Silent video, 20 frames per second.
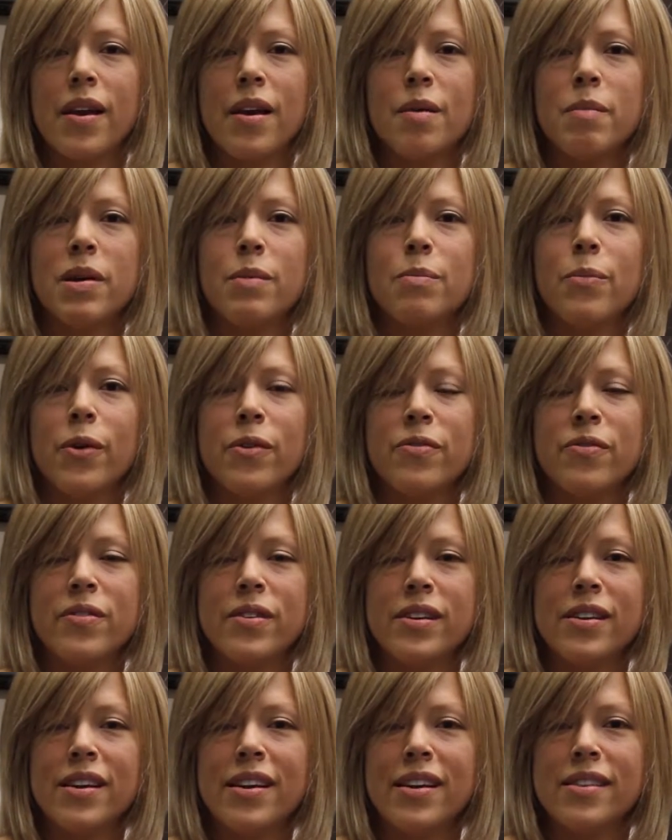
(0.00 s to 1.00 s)
my
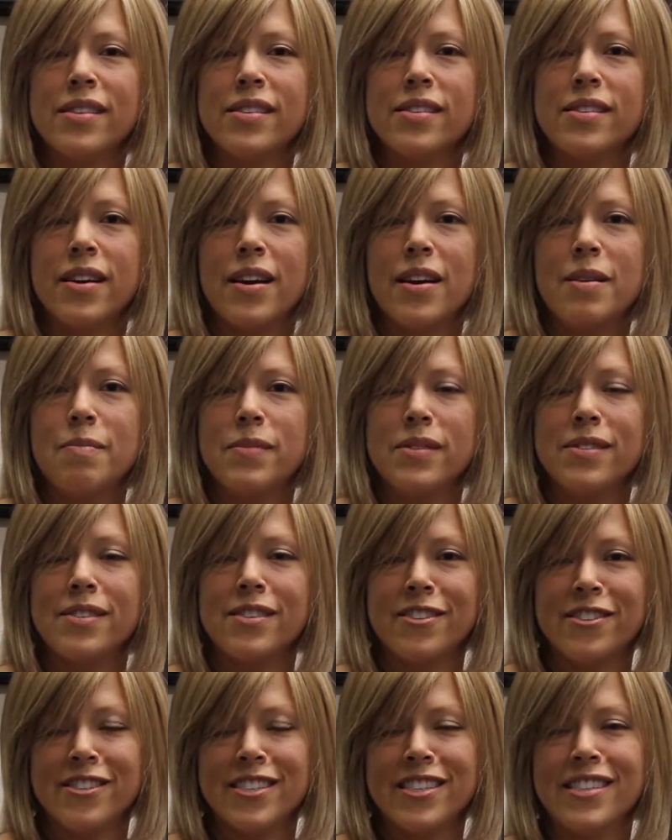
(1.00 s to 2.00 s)
boyfriend at the time
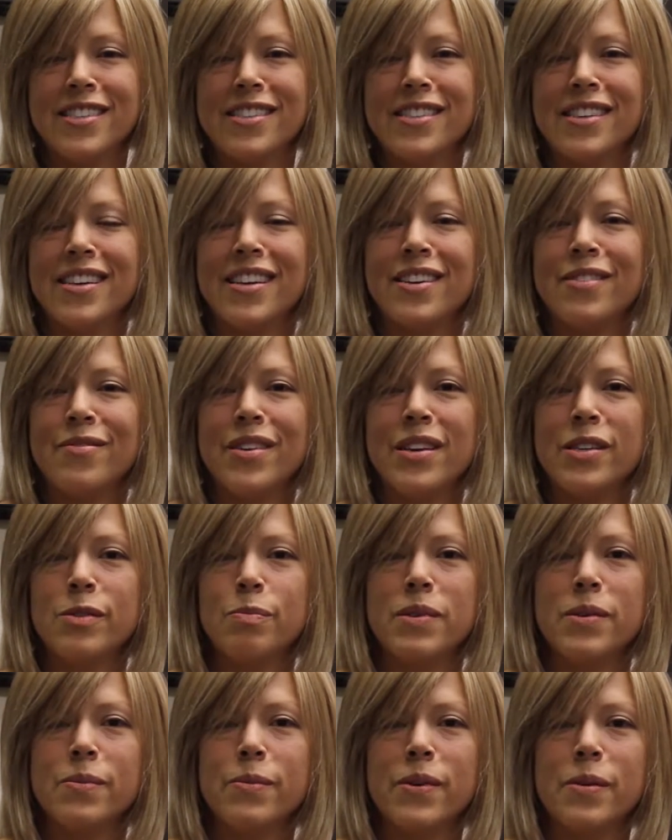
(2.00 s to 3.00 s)
still is, has
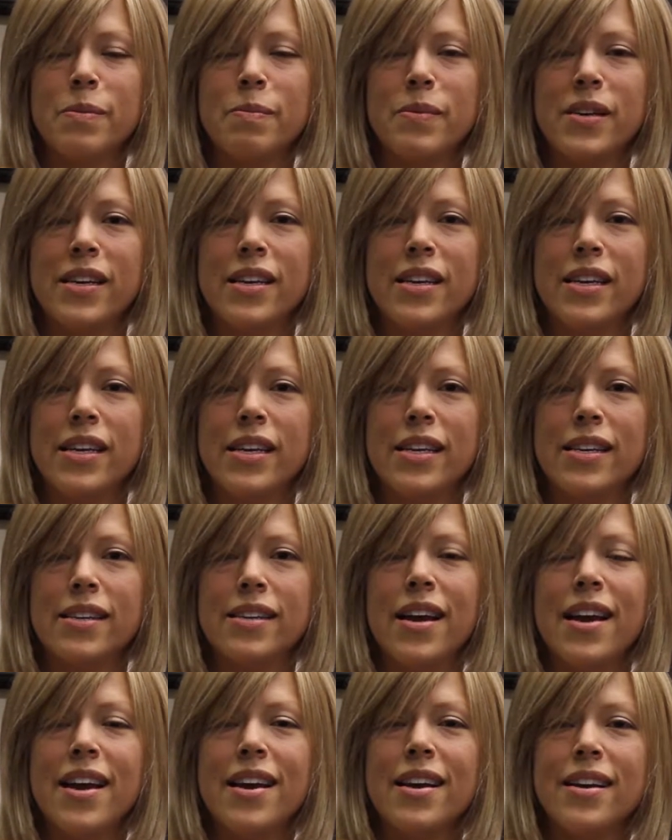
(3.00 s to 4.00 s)
been with me. He
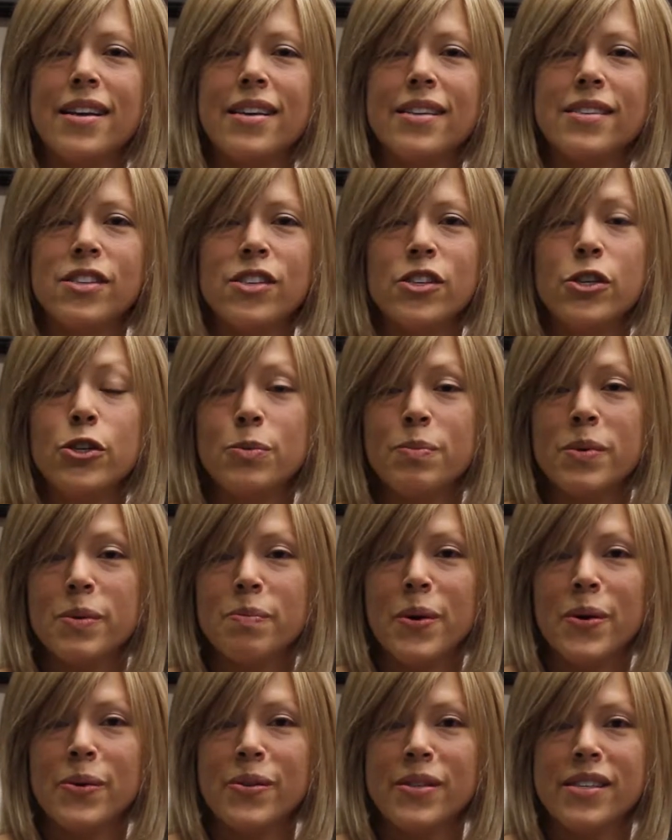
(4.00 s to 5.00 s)
is a huge
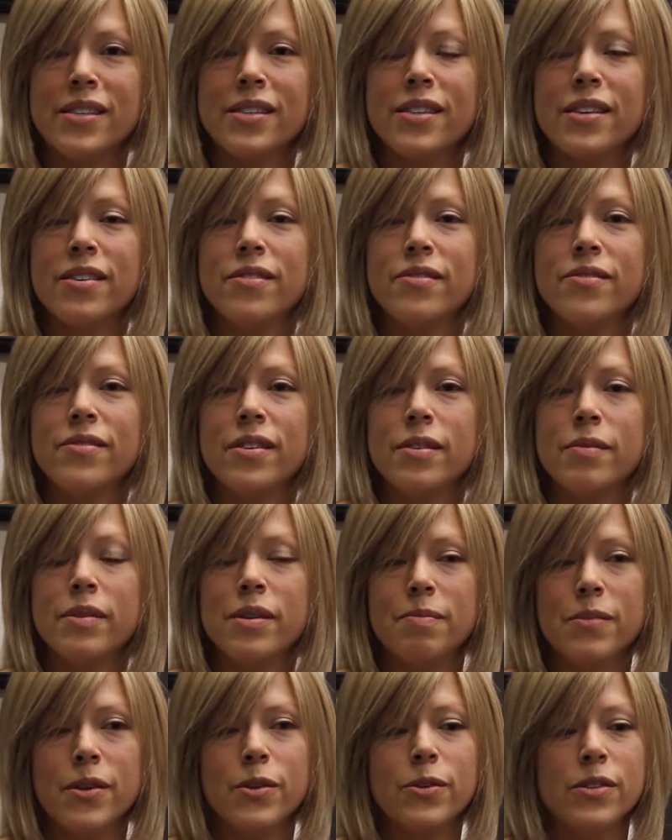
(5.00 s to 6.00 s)
proponent of
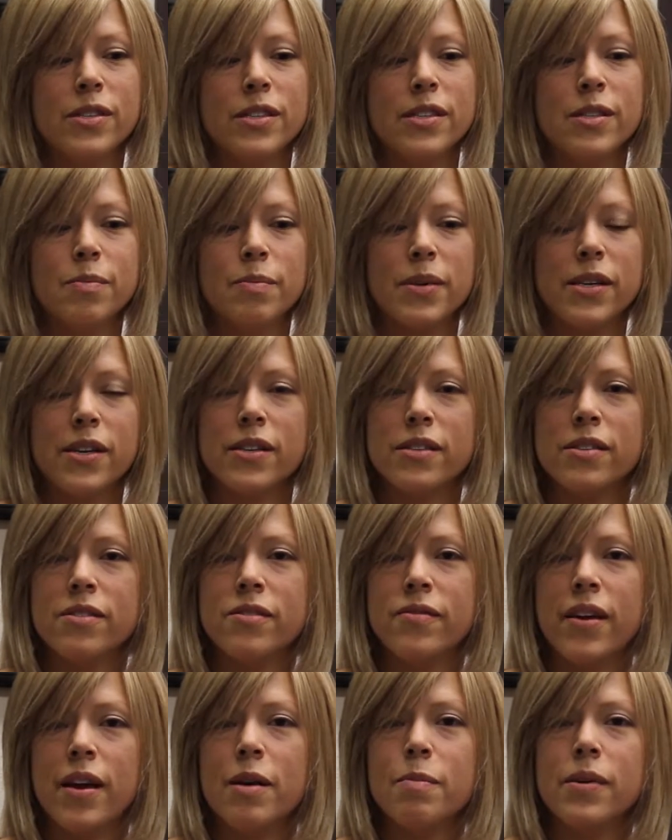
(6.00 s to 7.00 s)
hypnosis because of
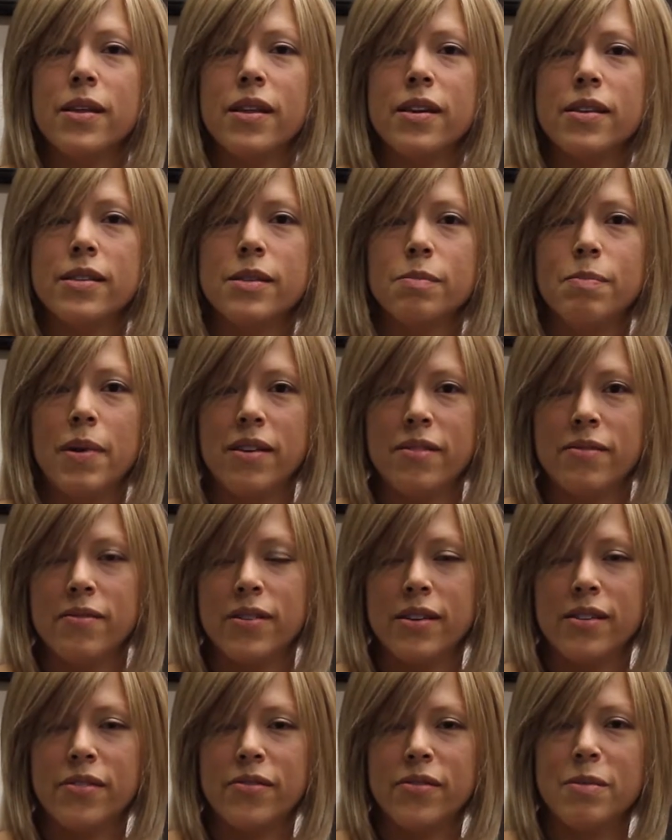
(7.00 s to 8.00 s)
family that has
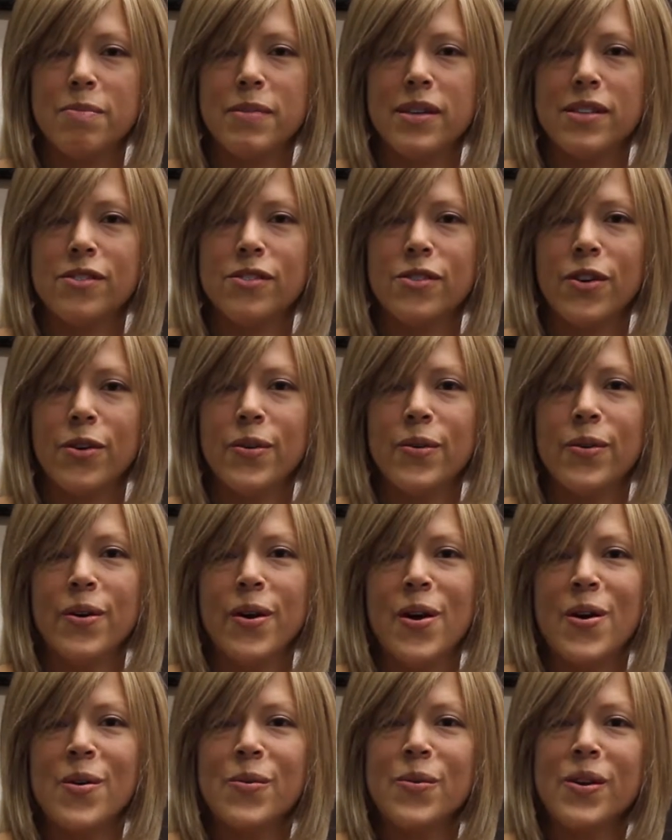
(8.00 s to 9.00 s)
benefited from it. So
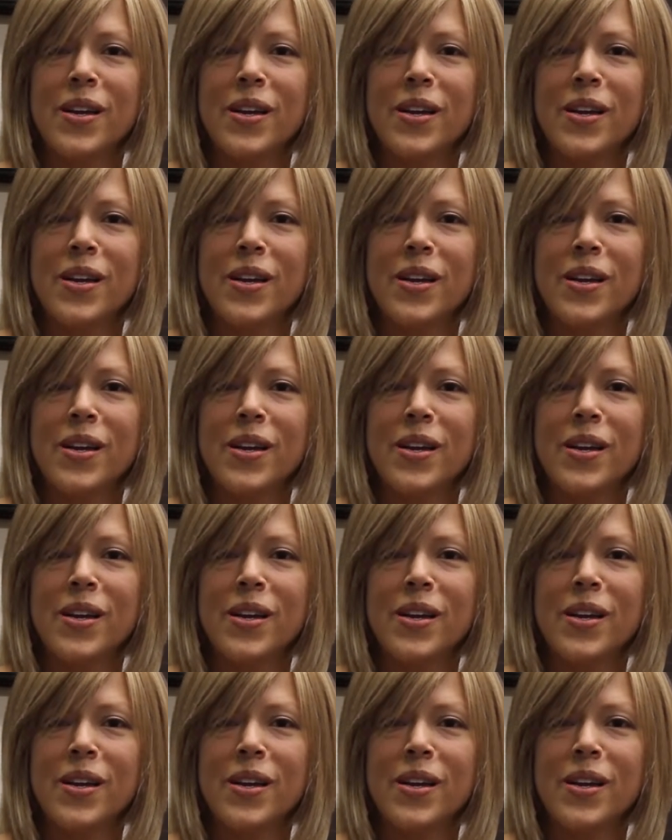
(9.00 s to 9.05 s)
we